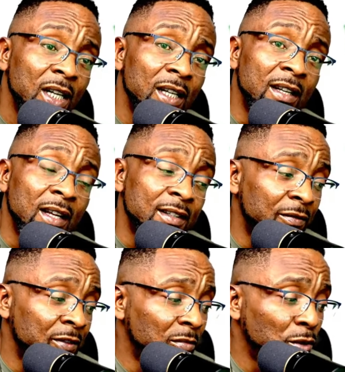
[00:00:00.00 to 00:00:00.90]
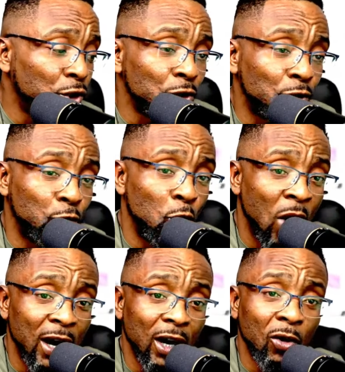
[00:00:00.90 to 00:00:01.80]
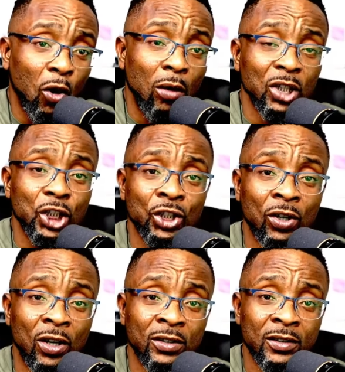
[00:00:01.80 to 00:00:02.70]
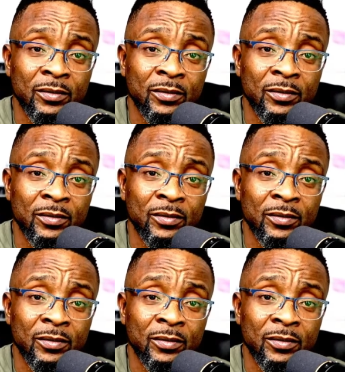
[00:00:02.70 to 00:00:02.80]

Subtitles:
that if Tinubu should go and commission